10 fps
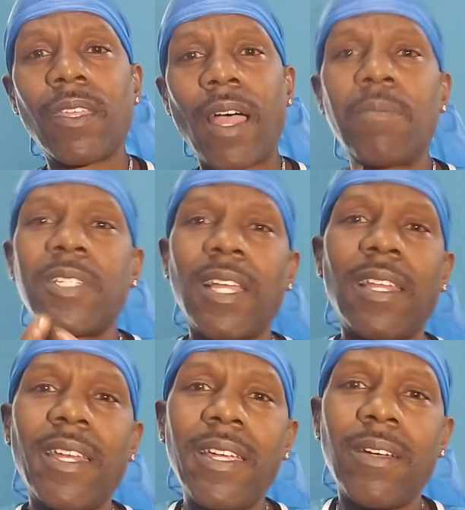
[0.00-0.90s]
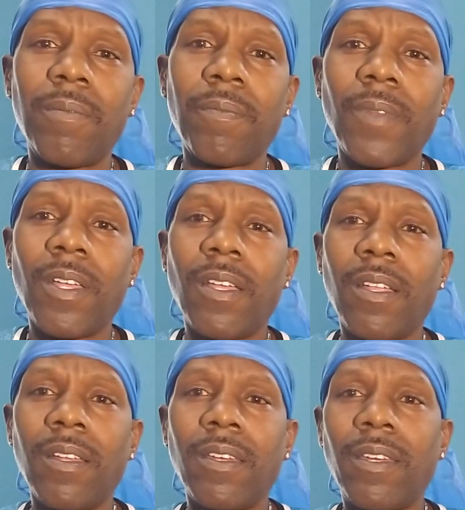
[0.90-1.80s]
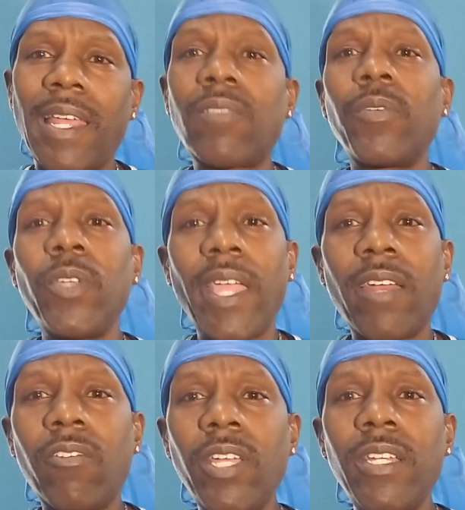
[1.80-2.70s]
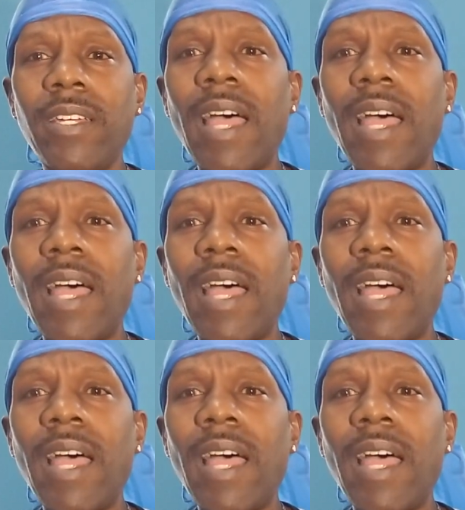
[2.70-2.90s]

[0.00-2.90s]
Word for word: I'm telling them. That's when you had to read,